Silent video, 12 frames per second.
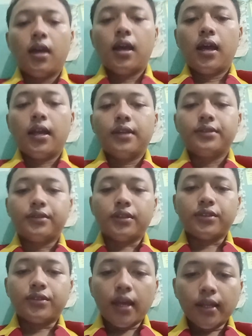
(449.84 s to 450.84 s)
Just
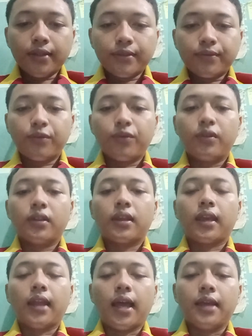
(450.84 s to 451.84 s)
that, can
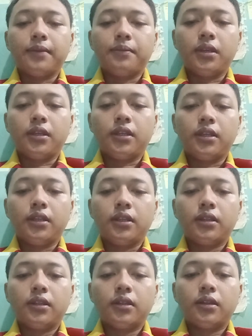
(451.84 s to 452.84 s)
I be
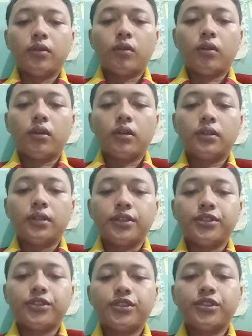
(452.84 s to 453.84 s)

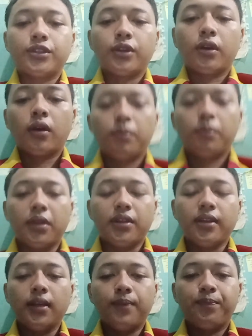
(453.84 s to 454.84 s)
this meeting?
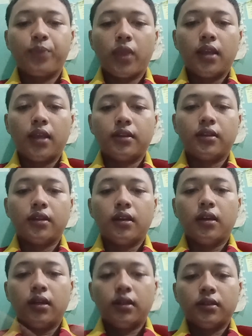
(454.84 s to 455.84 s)

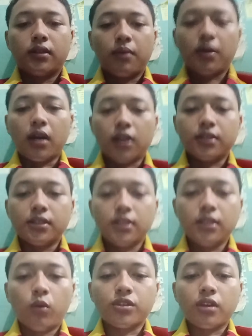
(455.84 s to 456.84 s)
Terima kasih.
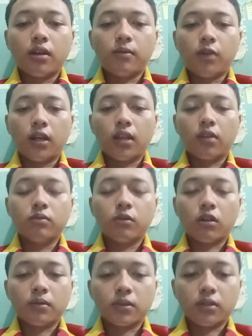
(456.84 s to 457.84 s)
Wassalamualaikum
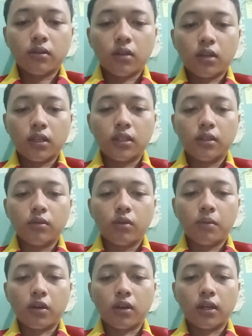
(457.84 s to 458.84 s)
warahmatullahi
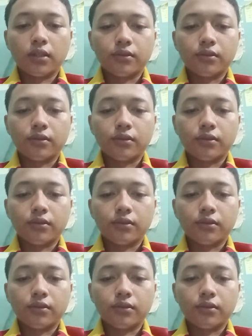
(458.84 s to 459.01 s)
wabarakatuh.